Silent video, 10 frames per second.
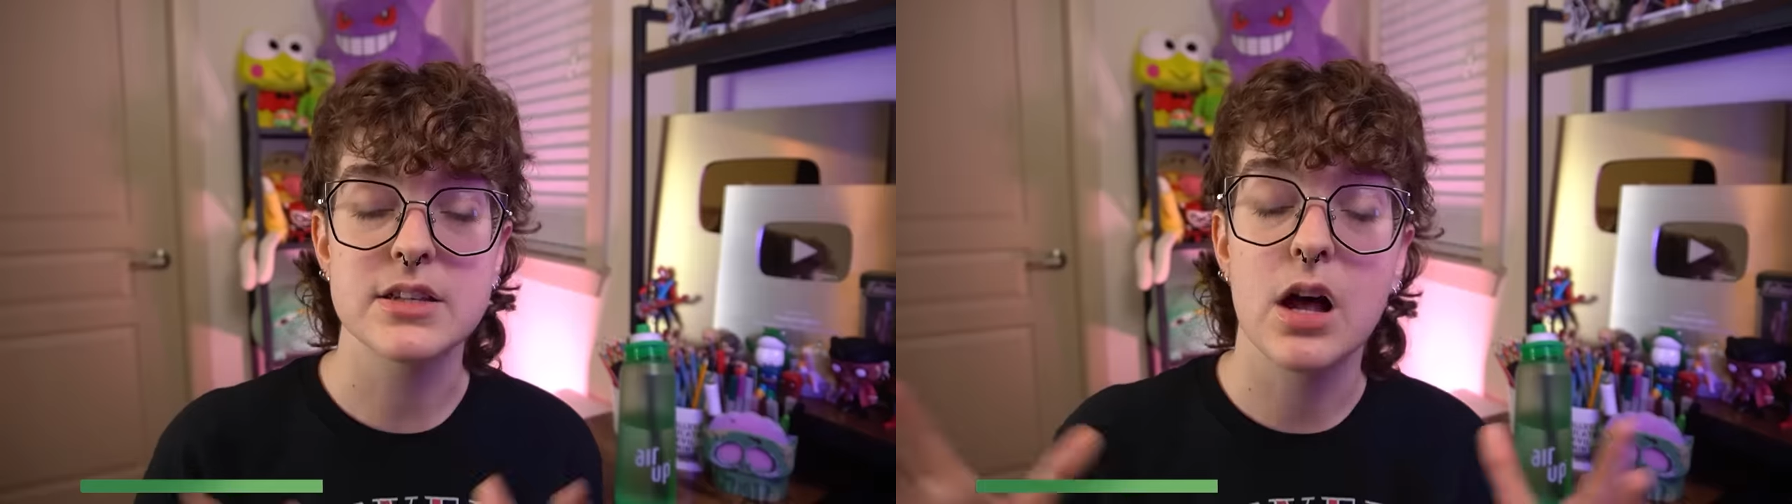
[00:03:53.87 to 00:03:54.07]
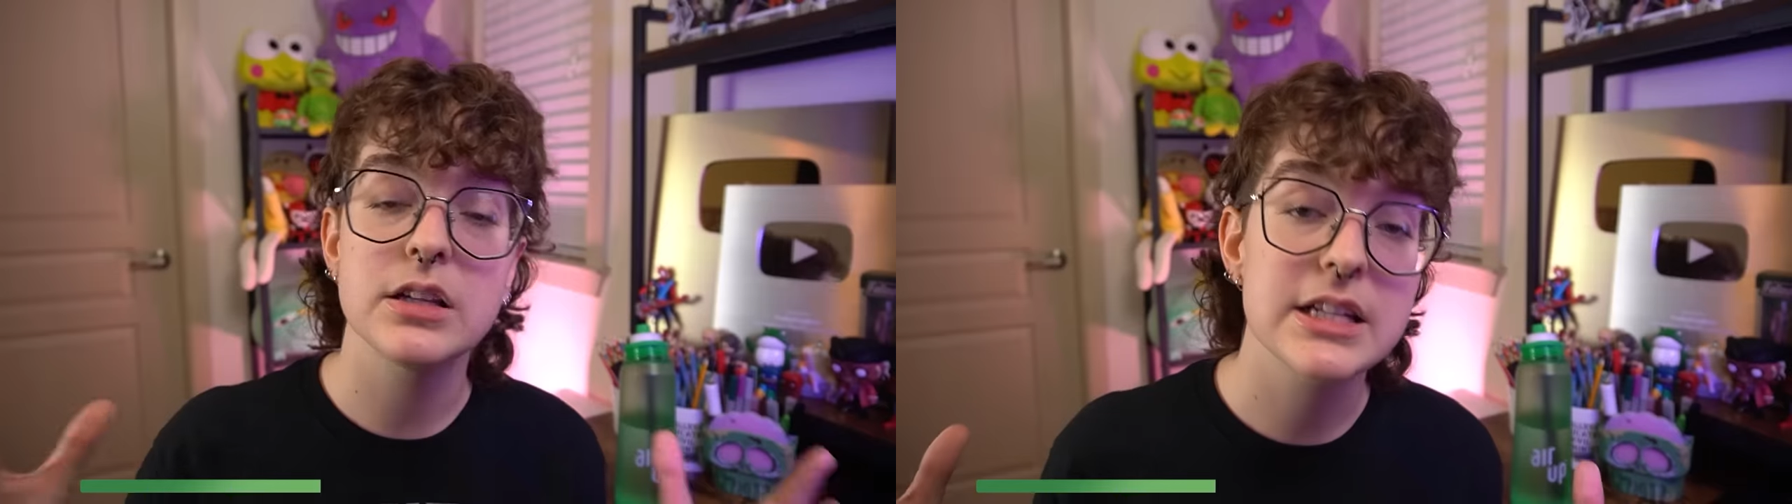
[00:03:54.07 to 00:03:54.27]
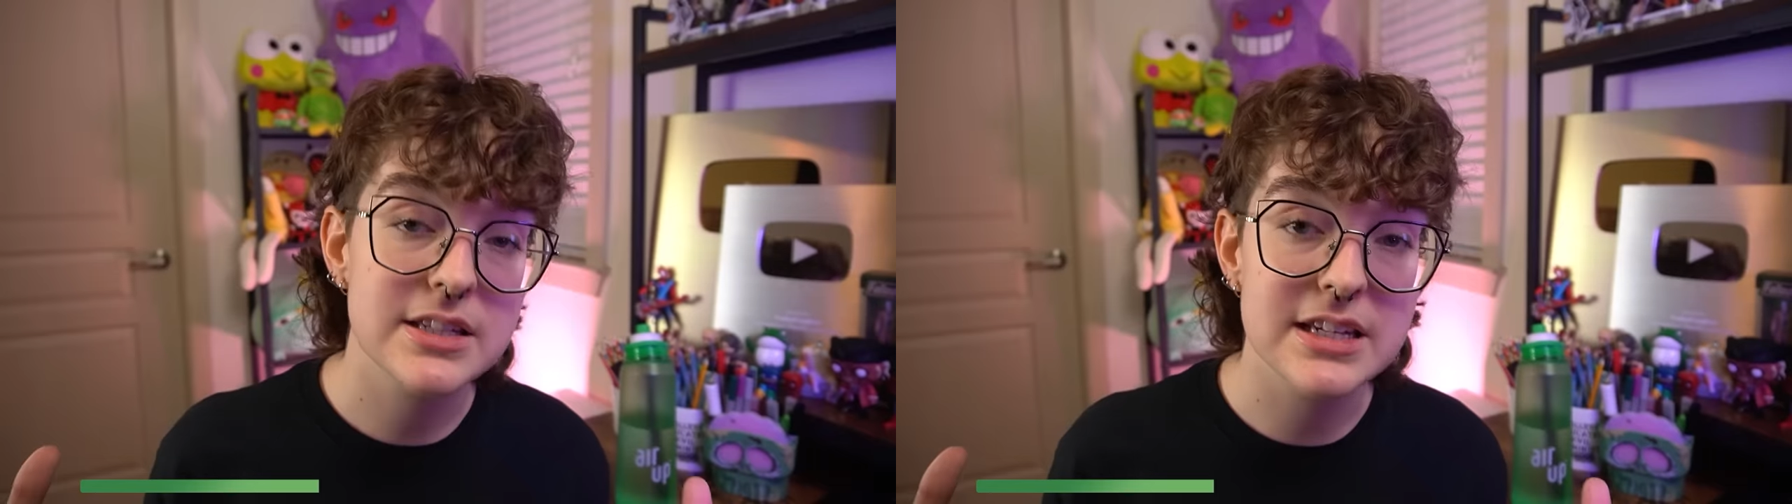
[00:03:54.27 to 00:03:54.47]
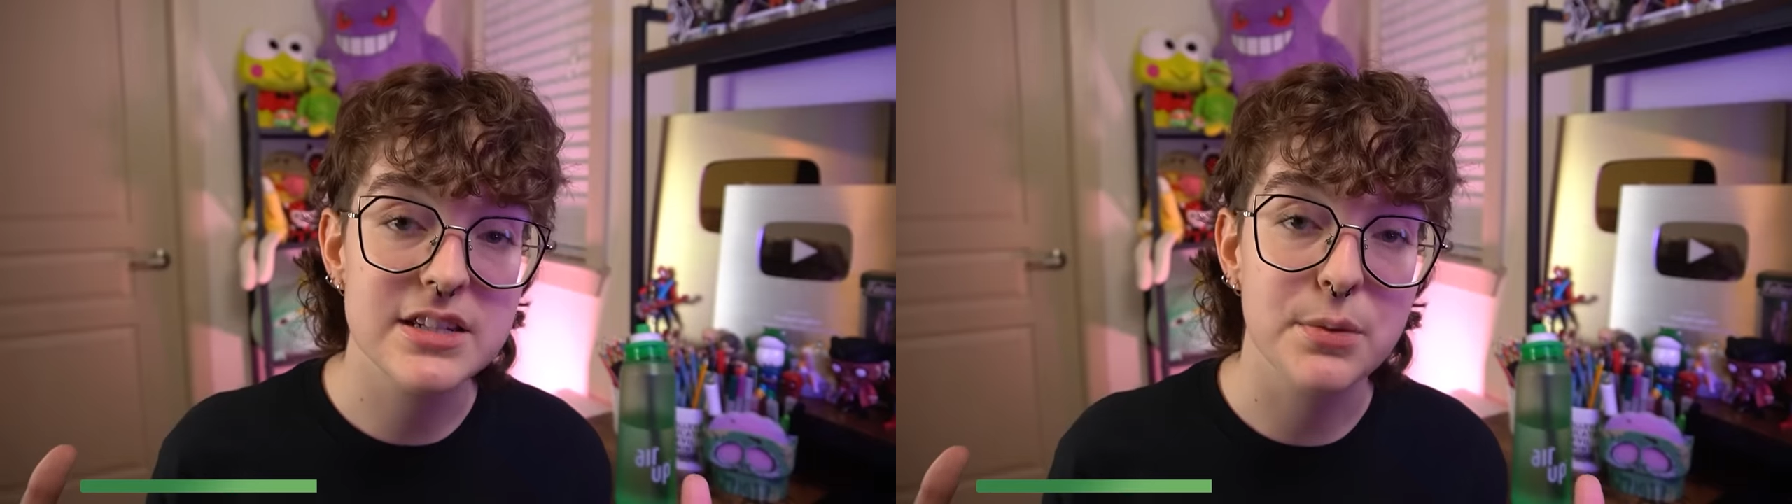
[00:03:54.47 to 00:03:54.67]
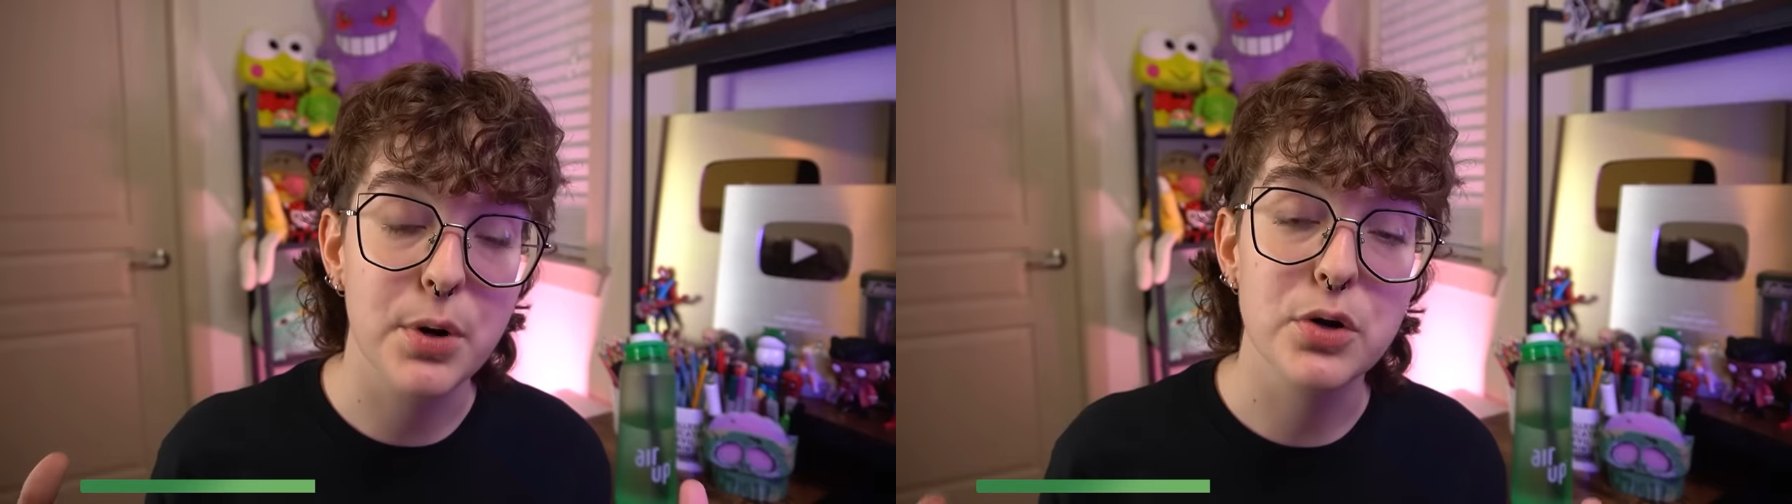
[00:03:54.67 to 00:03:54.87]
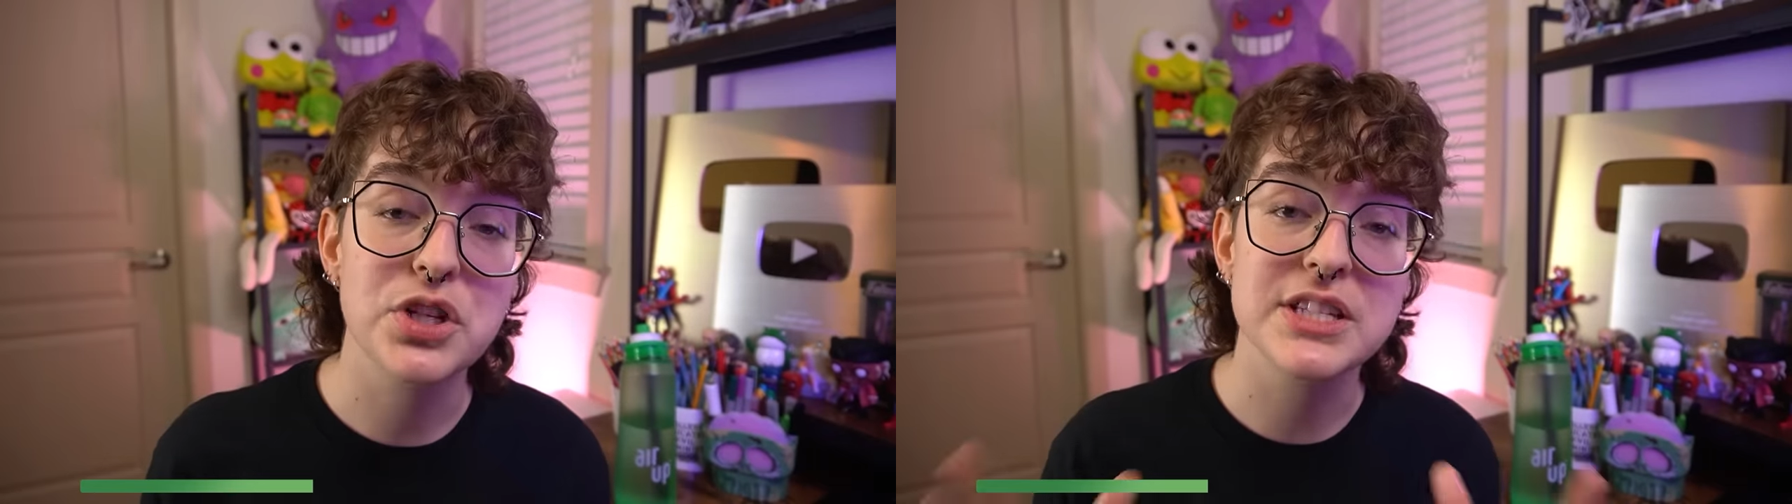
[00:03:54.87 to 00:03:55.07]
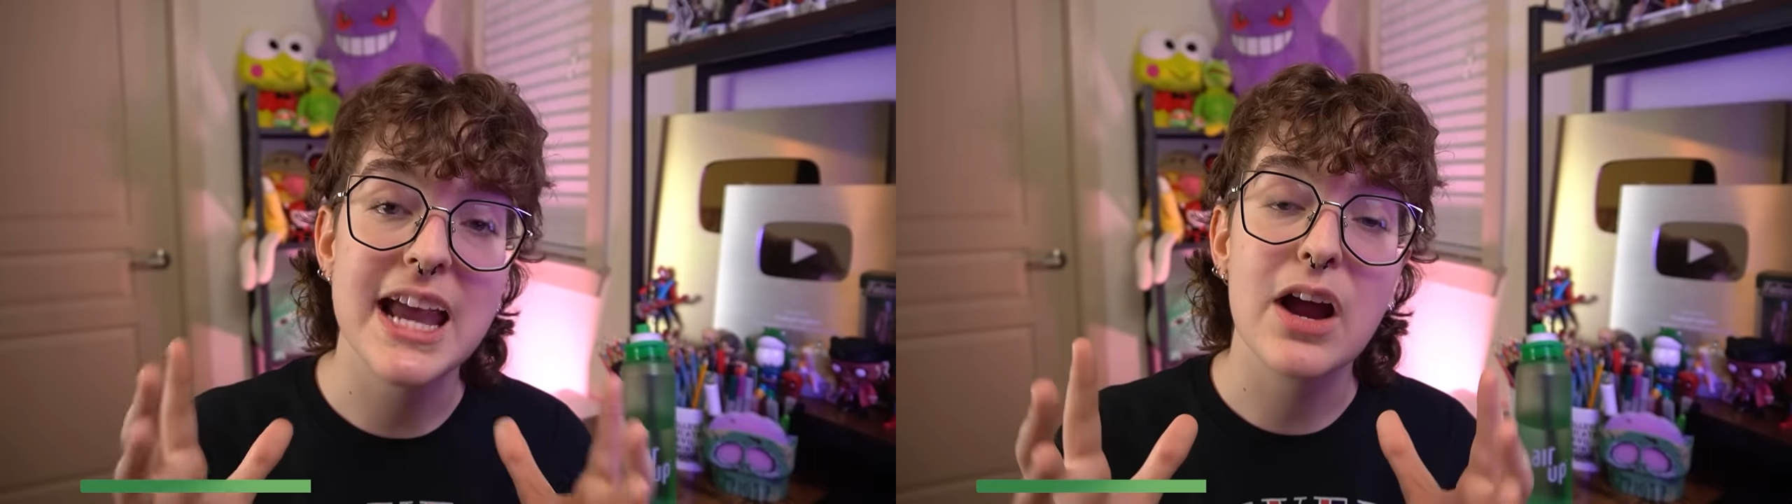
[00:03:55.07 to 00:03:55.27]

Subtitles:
As the holiday season approaches,